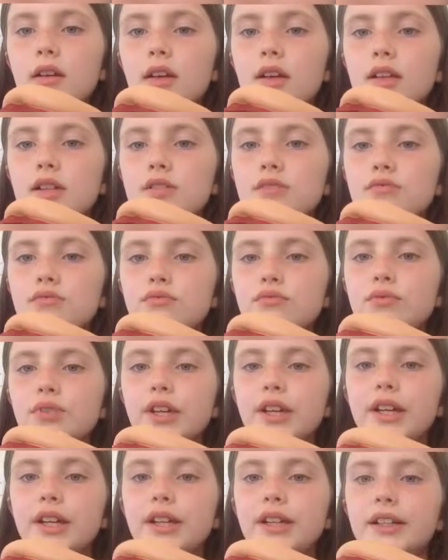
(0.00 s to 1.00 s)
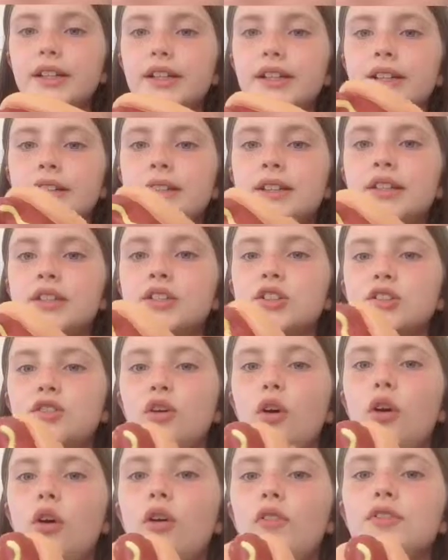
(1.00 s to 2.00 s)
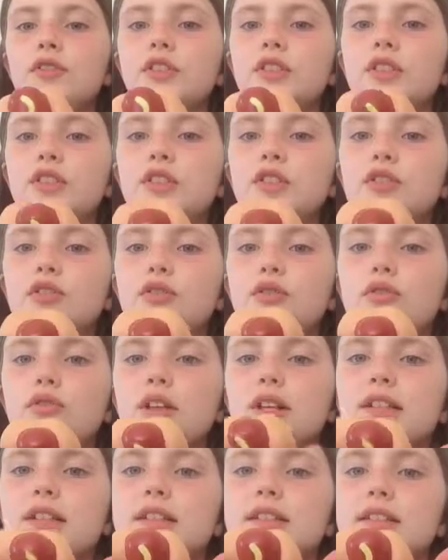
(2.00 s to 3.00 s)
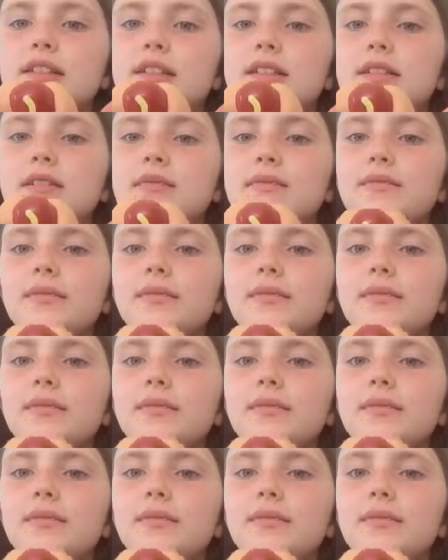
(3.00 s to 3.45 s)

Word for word: it's really soft and slow rising.